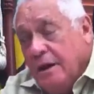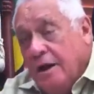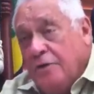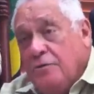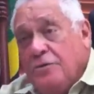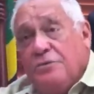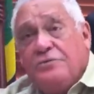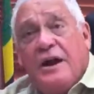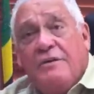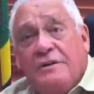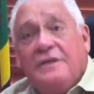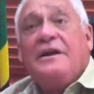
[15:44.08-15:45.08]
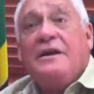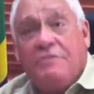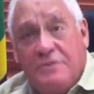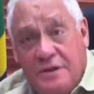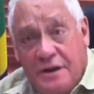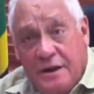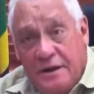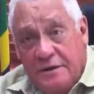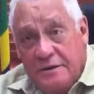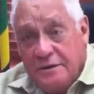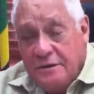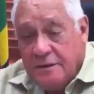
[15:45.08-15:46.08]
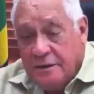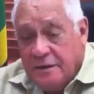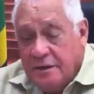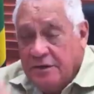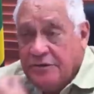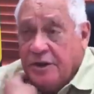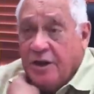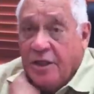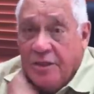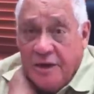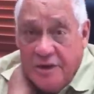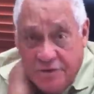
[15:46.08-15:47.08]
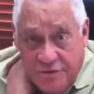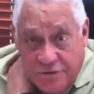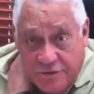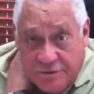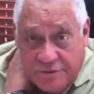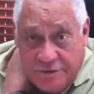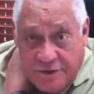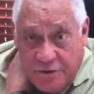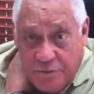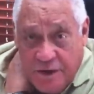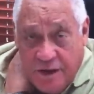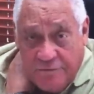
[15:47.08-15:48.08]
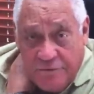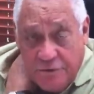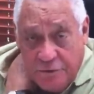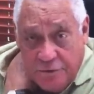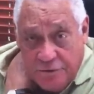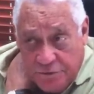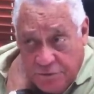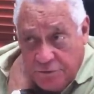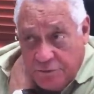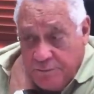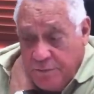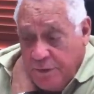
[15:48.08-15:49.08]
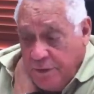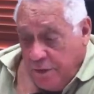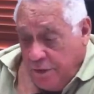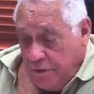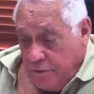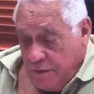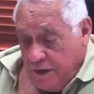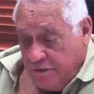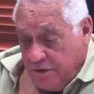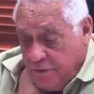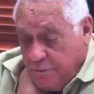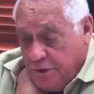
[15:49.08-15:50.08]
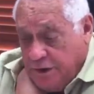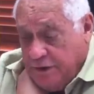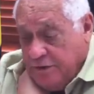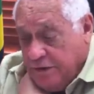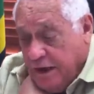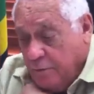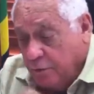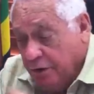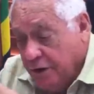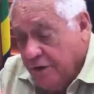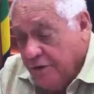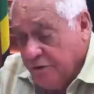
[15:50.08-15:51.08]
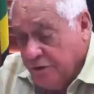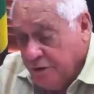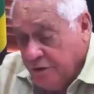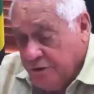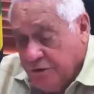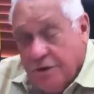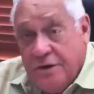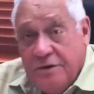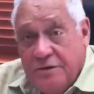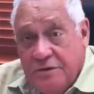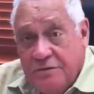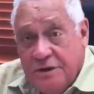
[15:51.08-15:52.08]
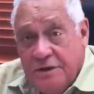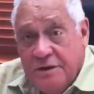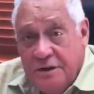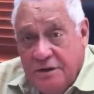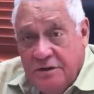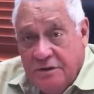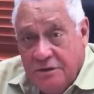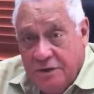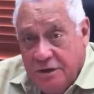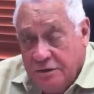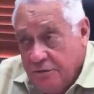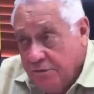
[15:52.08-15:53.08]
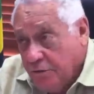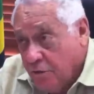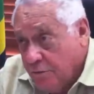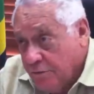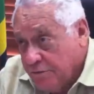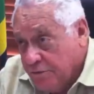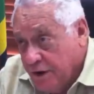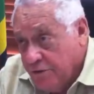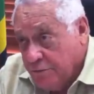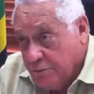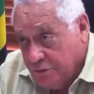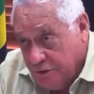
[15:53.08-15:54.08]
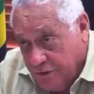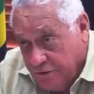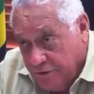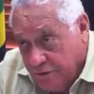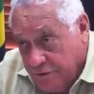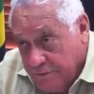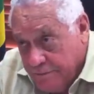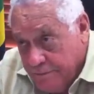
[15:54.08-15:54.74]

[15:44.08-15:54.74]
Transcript: and who is traveling every day is another issue that we have to go through. The basic point is I'm working as an alternative and an integrated form of transportation.